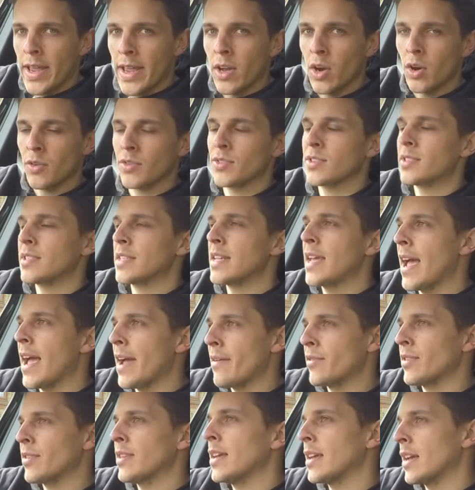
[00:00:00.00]
Obviously
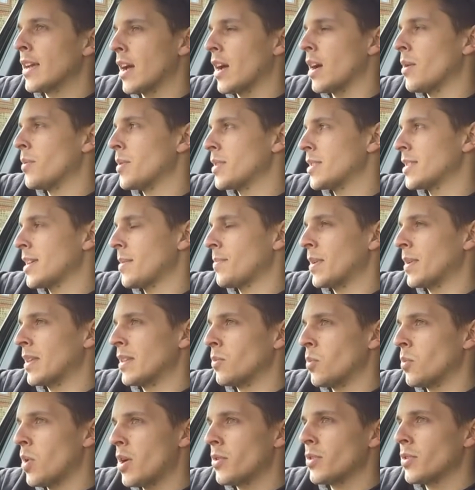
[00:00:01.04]
everything which is happening in the
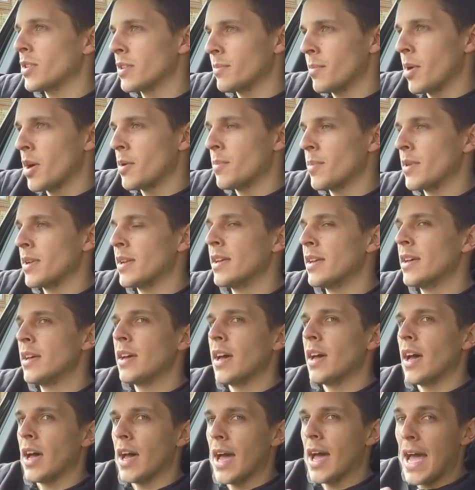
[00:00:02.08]
world at the moment
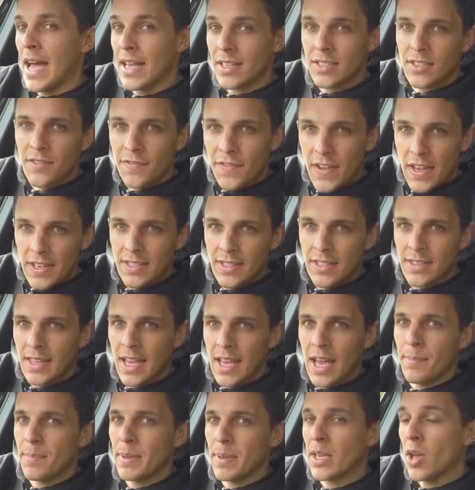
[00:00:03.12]
has affected
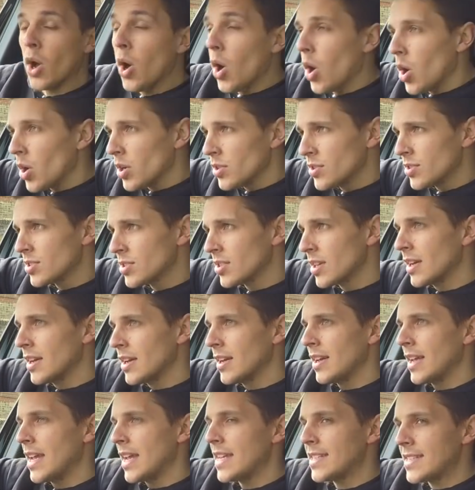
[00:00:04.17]
that, because
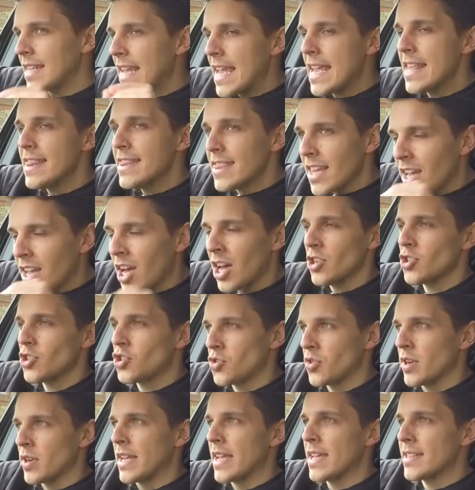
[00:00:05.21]
it's in the
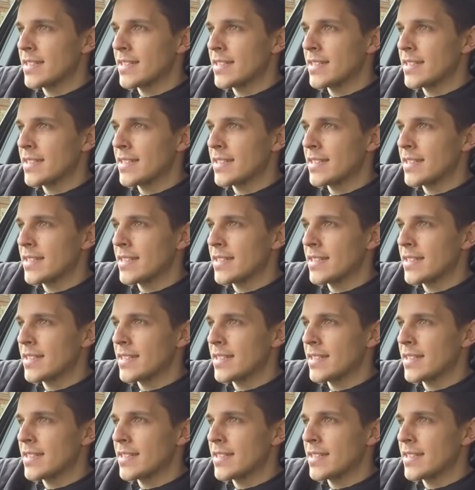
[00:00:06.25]
country, it's